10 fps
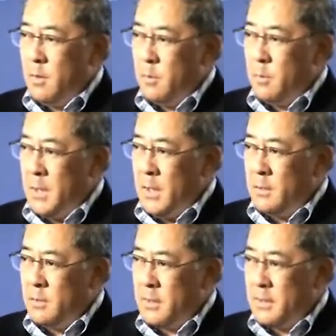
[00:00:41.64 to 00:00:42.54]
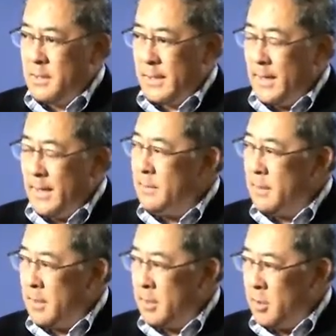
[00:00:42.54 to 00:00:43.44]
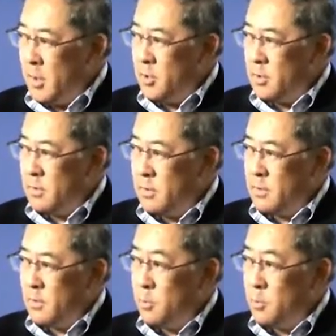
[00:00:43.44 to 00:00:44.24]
means setting the conditions